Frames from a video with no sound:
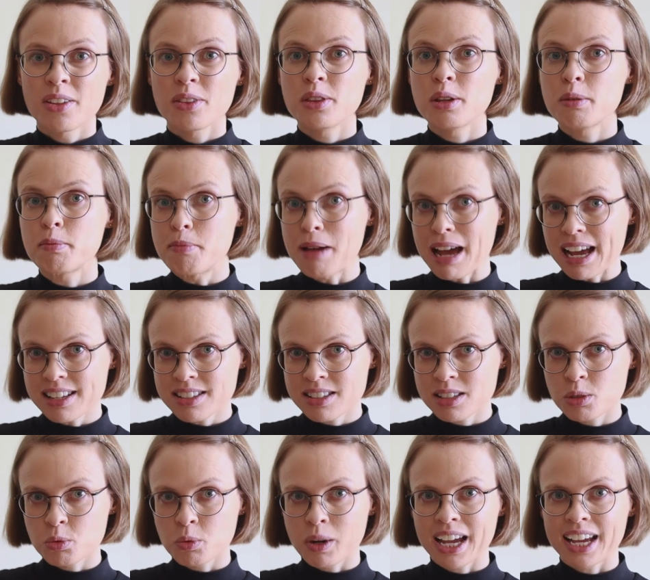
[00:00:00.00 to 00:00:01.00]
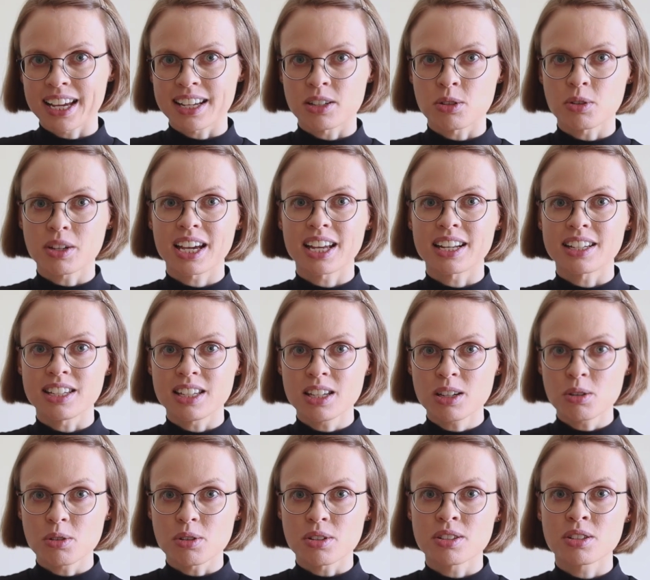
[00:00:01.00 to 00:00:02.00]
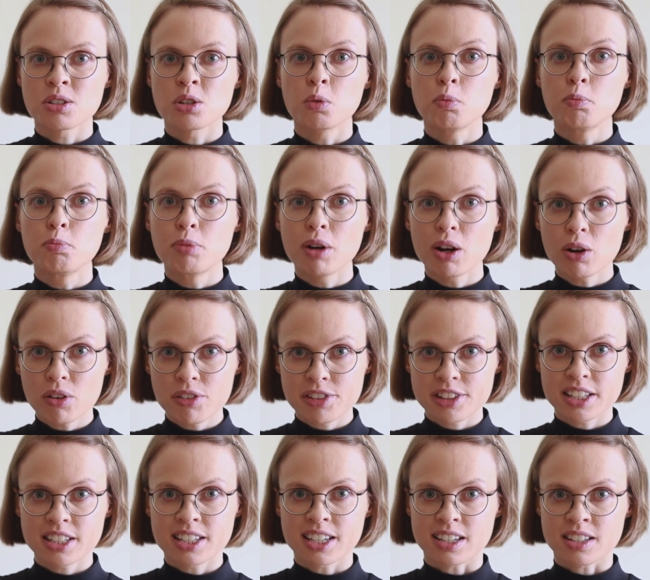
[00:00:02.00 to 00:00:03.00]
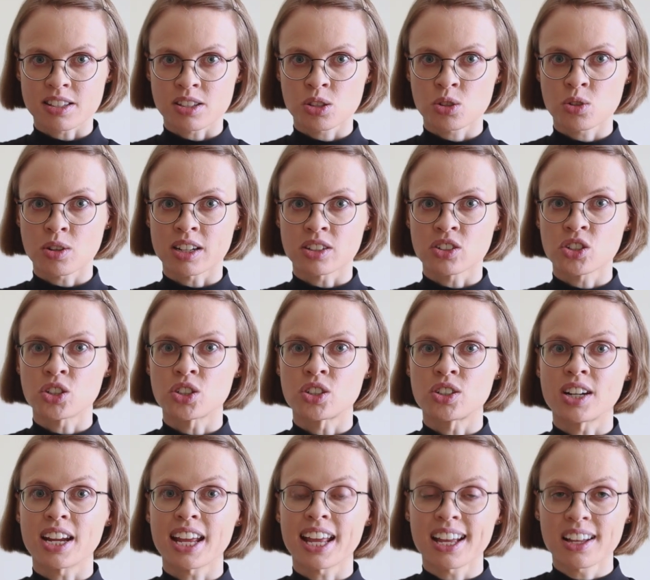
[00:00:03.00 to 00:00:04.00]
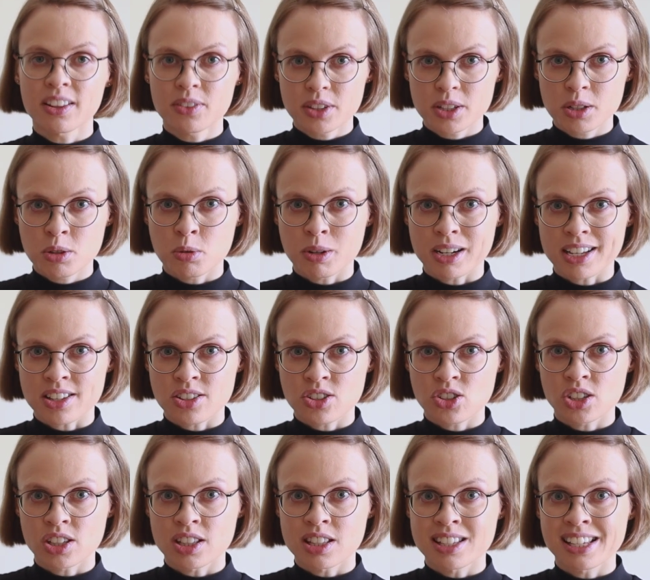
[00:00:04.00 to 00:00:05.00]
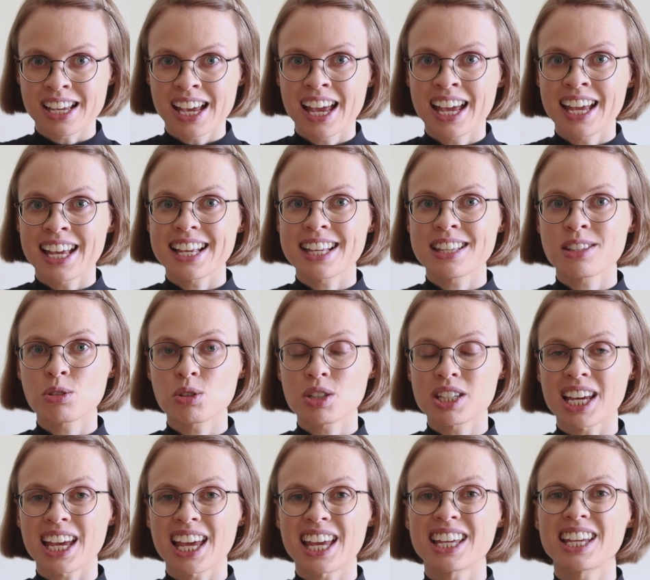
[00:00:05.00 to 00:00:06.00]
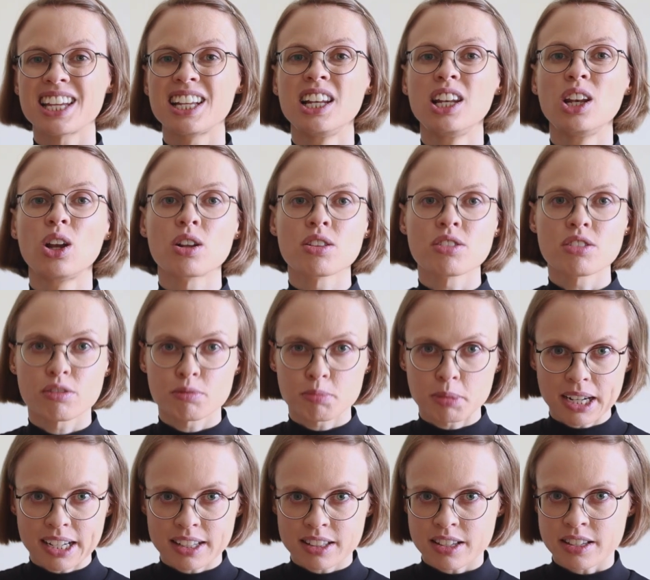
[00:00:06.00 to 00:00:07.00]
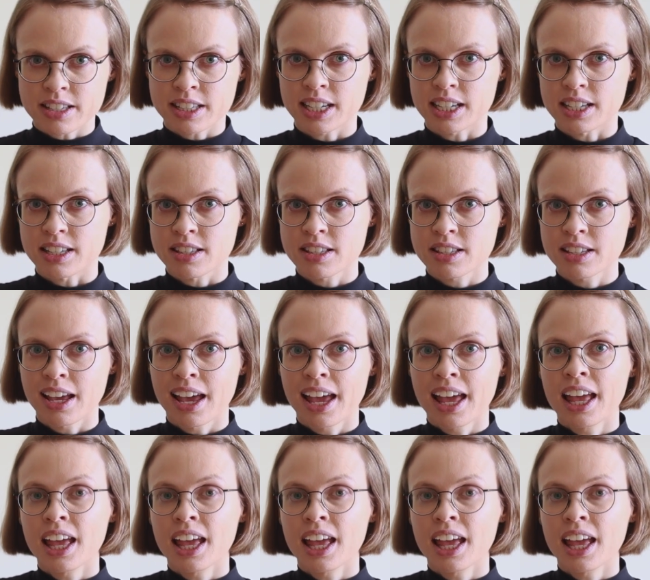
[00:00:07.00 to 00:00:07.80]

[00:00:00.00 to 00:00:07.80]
The best way to get used to both the test structure and the questions is to take lots of practice tests.